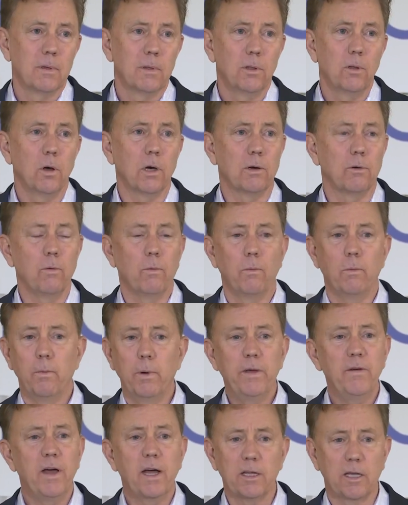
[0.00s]
Look,
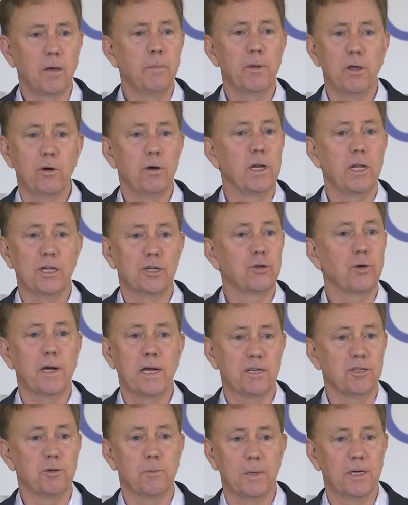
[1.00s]
we've got community
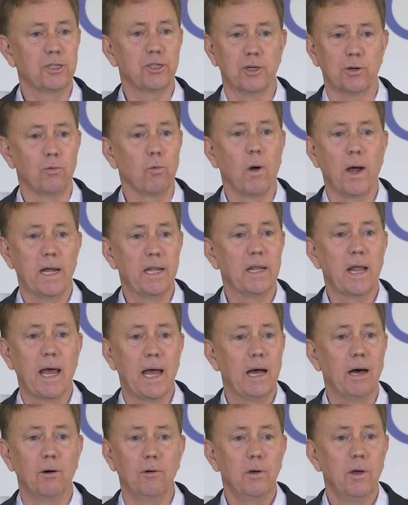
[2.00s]
transmission right
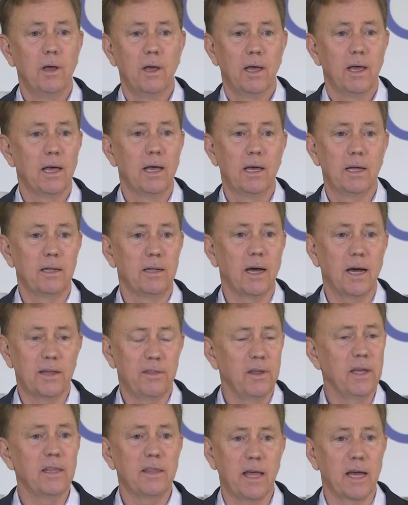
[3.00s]
now, and I
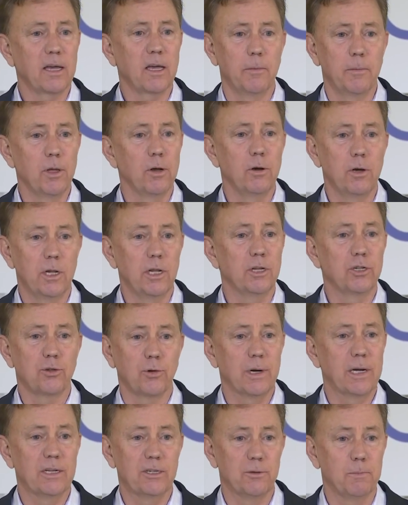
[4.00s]
think that community
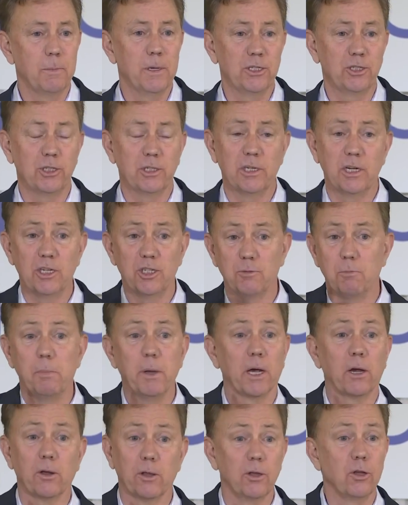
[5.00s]
transmission is
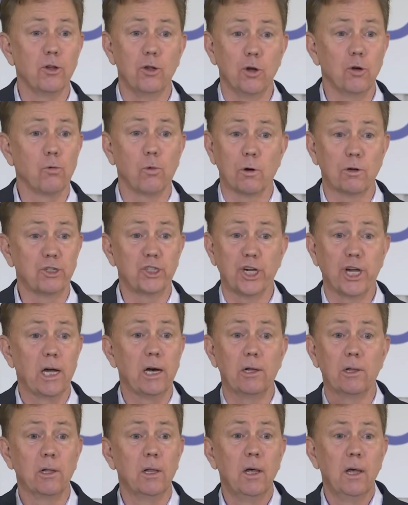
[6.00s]
bigger than New
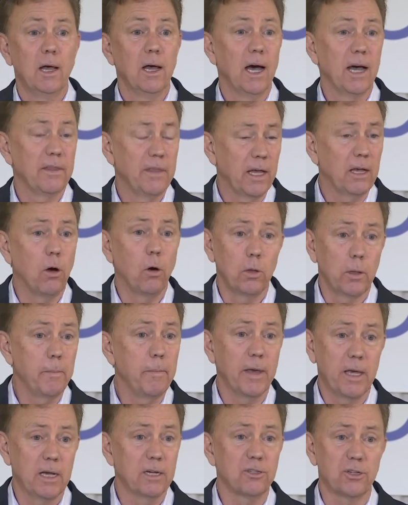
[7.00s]
Rochelle. I think only
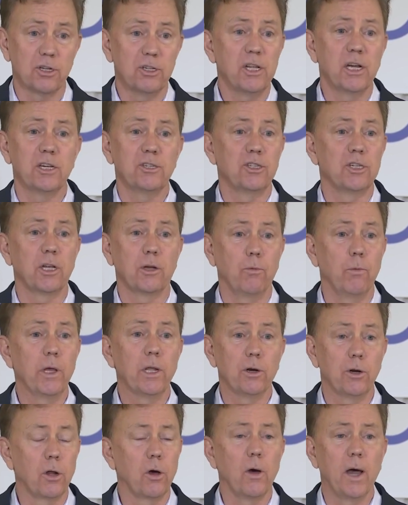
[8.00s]
because of testing, we
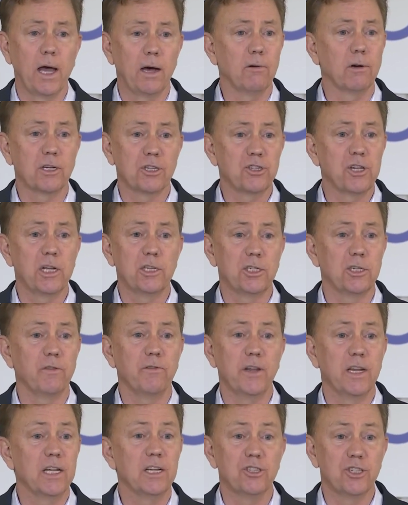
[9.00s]
don't know how
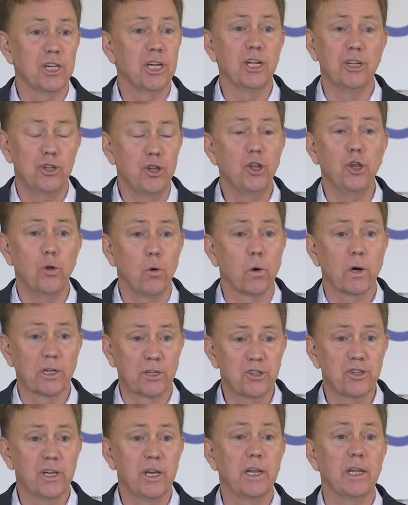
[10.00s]
extensive it is in New York
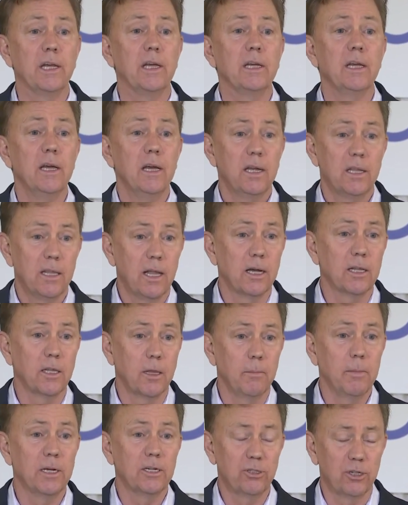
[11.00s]
City, not
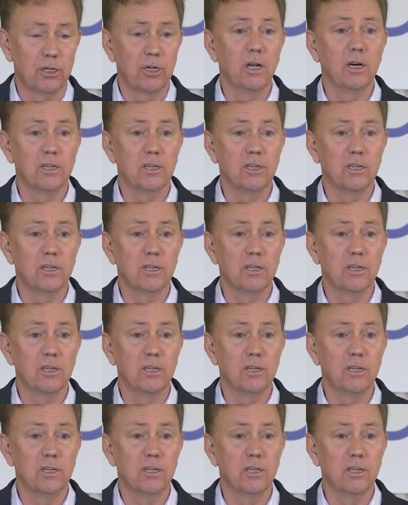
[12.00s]
to mention